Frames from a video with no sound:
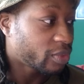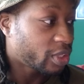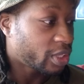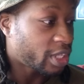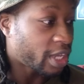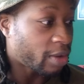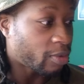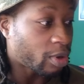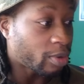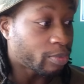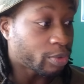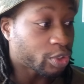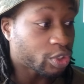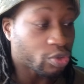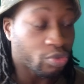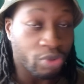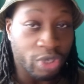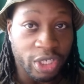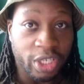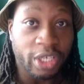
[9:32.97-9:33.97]
they're able to
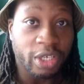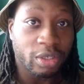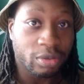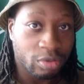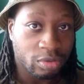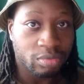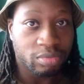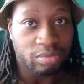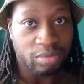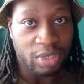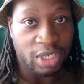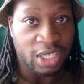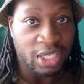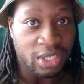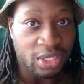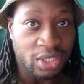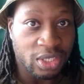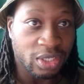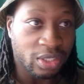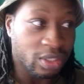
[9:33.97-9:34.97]
read it
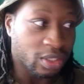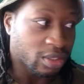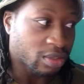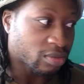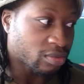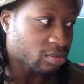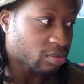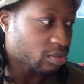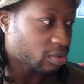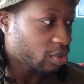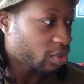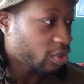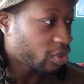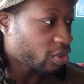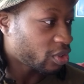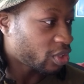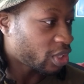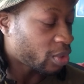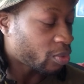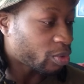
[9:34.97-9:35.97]
easier than
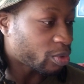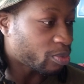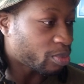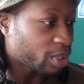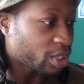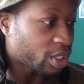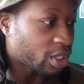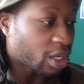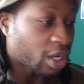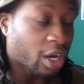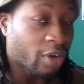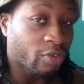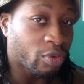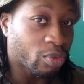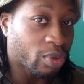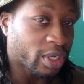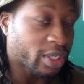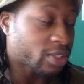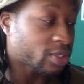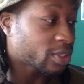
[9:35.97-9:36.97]
they would be
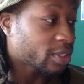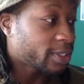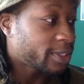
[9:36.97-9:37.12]
otherwise.